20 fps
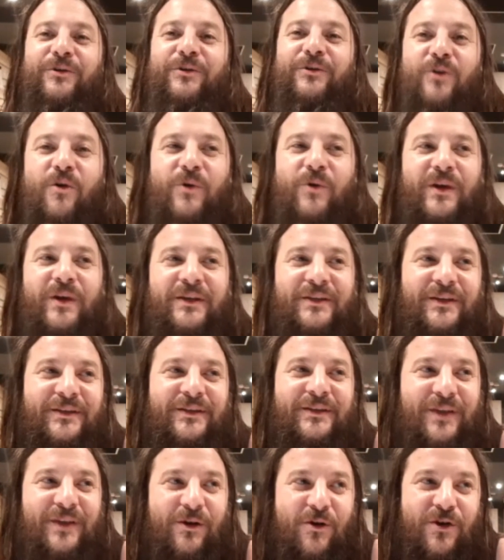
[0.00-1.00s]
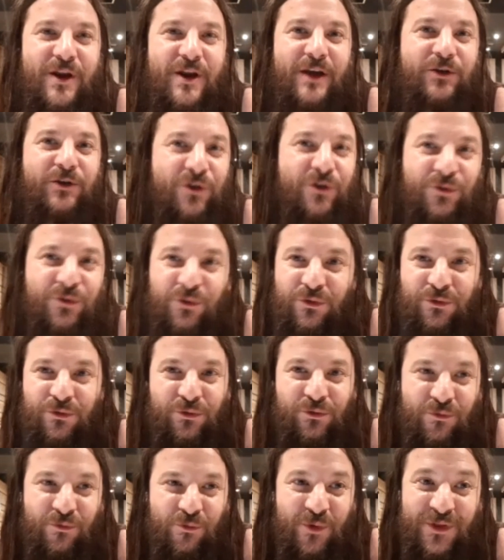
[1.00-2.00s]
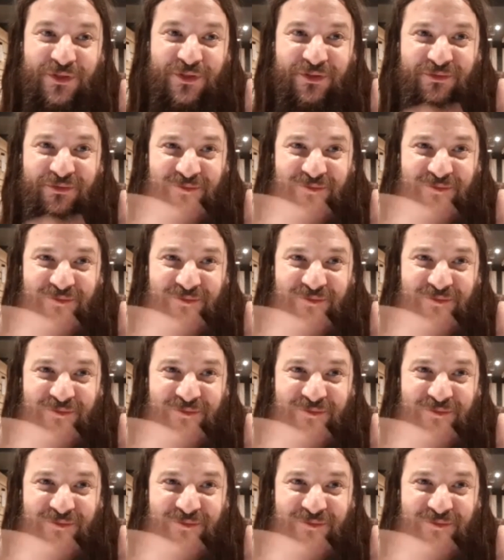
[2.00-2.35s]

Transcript: You know, it's the connection with